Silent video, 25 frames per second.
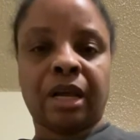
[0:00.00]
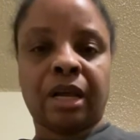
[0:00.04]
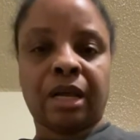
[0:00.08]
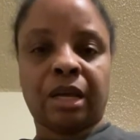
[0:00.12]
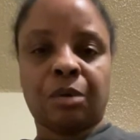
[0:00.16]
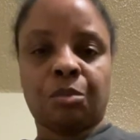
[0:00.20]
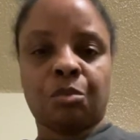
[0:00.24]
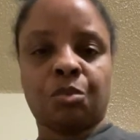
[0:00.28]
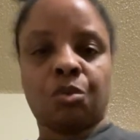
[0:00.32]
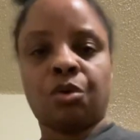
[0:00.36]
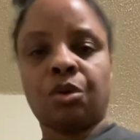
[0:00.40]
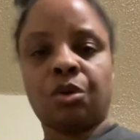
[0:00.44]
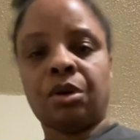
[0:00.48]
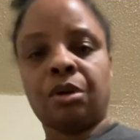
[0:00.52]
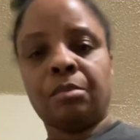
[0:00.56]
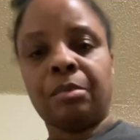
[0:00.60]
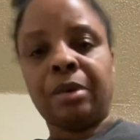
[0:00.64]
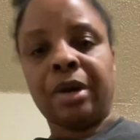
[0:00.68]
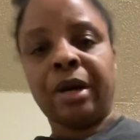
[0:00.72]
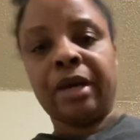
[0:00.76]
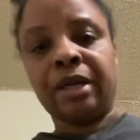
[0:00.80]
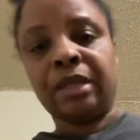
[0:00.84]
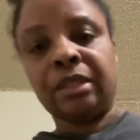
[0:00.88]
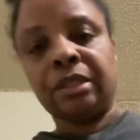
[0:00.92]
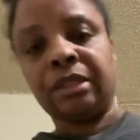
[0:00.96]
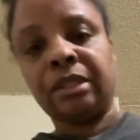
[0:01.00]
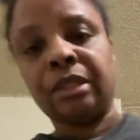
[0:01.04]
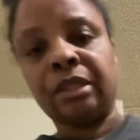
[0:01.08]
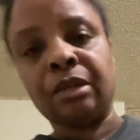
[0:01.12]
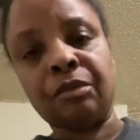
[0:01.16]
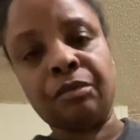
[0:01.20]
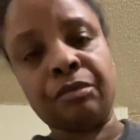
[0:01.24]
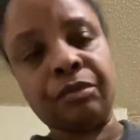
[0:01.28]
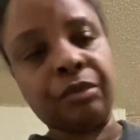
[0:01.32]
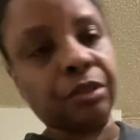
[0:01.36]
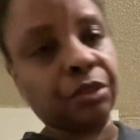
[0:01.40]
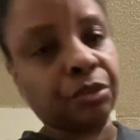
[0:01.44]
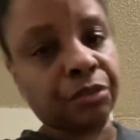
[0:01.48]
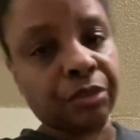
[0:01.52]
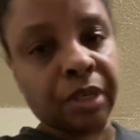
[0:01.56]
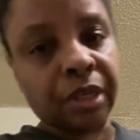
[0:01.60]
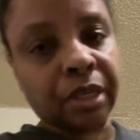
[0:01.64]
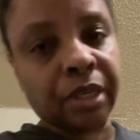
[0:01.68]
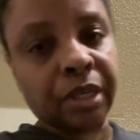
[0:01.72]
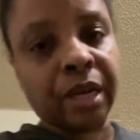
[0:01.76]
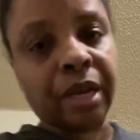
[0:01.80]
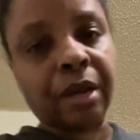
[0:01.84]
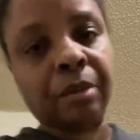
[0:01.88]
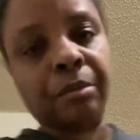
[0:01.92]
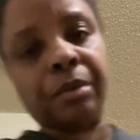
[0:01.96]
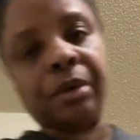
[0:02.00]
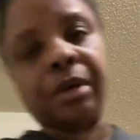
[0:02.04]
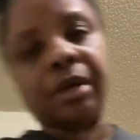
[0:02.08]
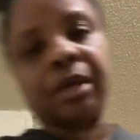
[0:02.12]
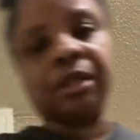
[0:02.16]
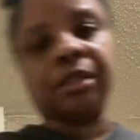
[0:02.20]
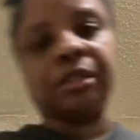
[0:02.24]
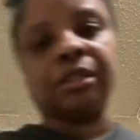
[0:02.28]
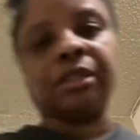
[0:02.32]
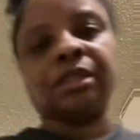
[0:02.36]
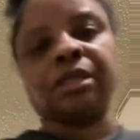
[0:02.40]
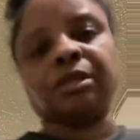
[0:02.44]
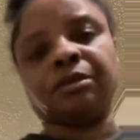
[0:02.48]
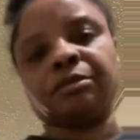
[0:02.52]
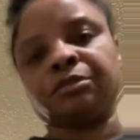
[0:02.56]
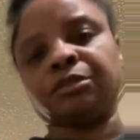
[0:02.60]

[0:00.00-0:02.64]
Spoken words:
in water by itself and drink that by itself.